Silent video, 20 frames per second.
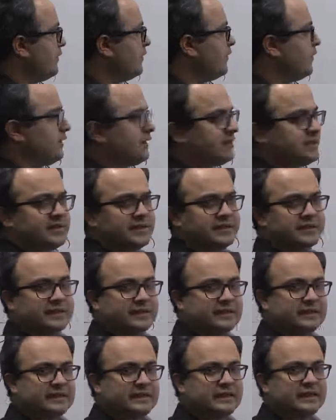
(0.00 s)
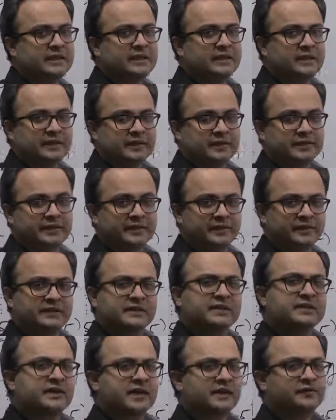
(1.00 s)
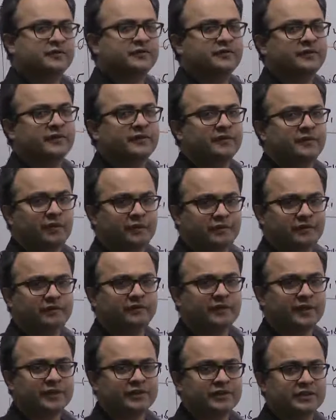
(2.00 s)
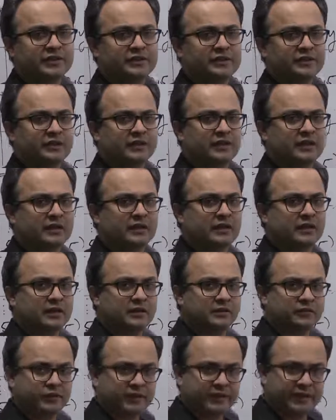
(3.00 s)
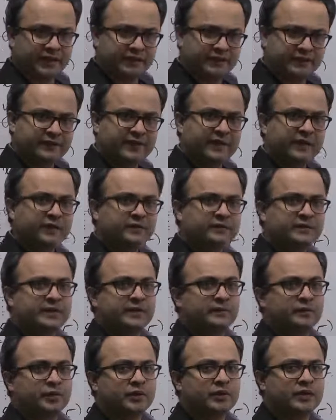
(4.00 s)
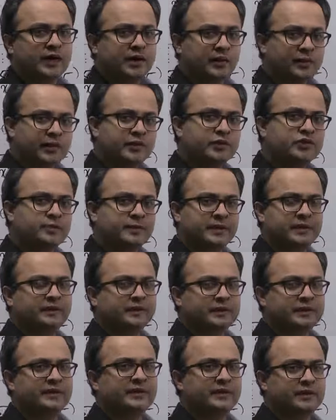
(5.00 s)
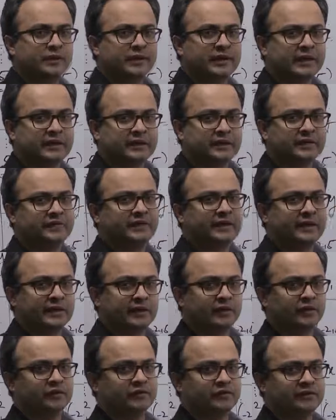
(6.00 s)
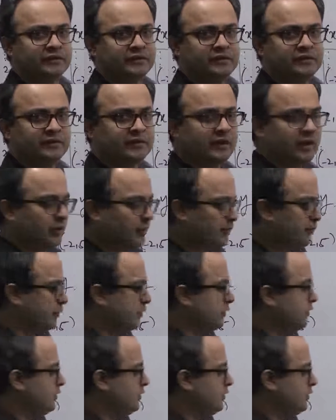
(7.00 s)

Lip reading: for us, is that given the graph of a function, for a given value of the input, how will you geometrically locate the value of the output?